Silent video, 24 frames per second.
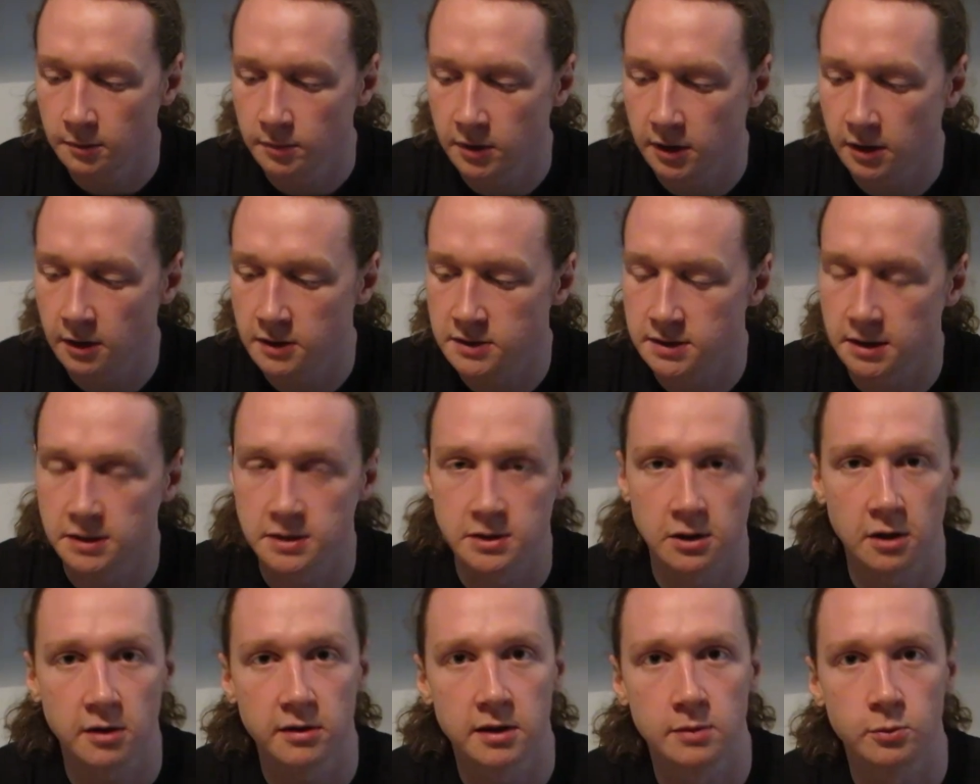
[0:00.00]
because I
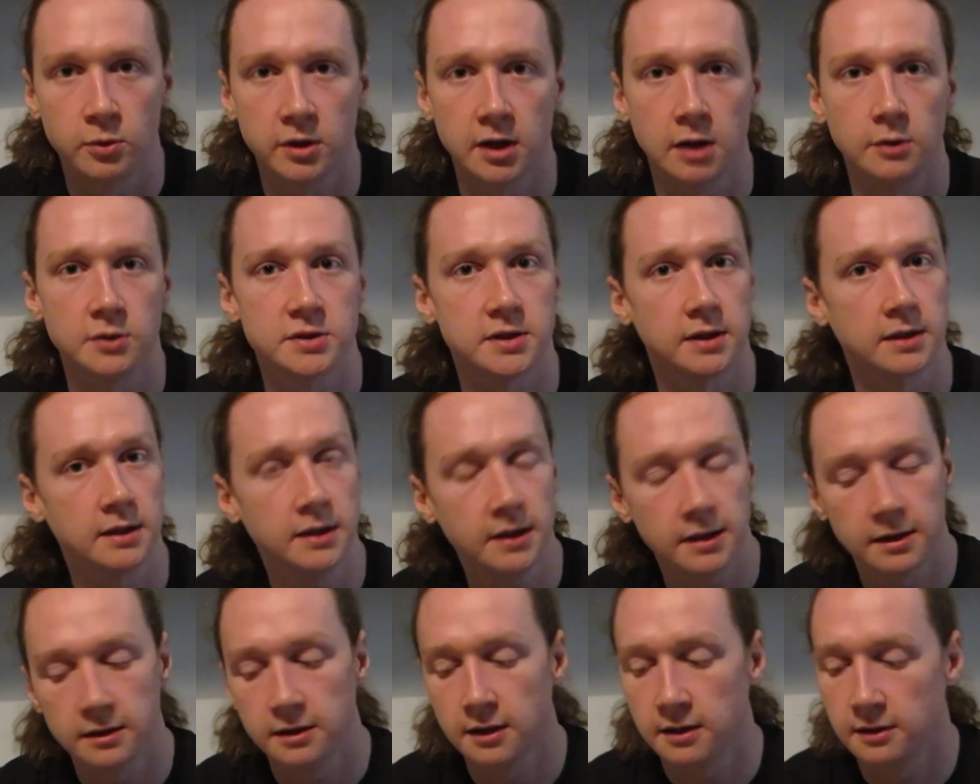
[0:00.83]
saw them when I was a
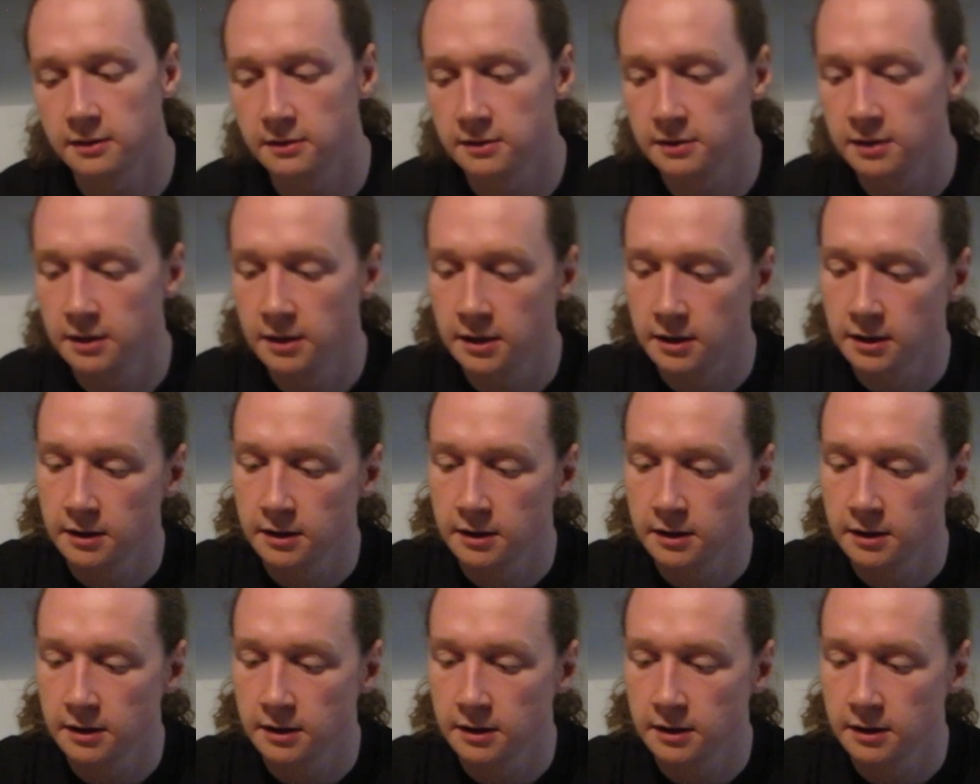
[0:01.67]
kid, and